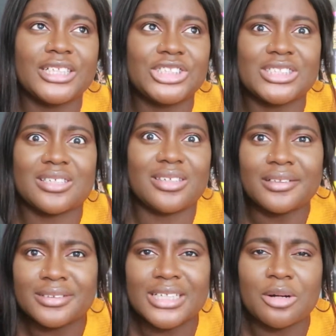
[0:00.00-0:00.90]
just
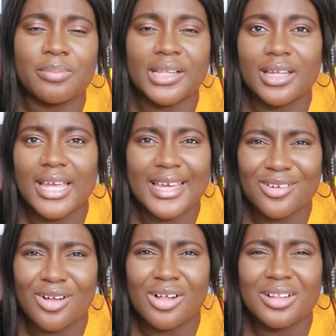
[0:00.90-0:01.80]
didn't tell Bella at
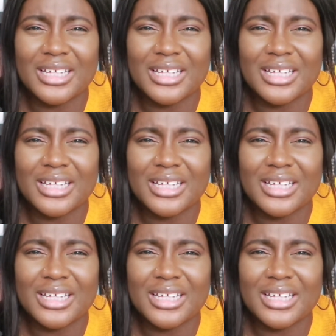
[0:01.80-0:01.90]
all,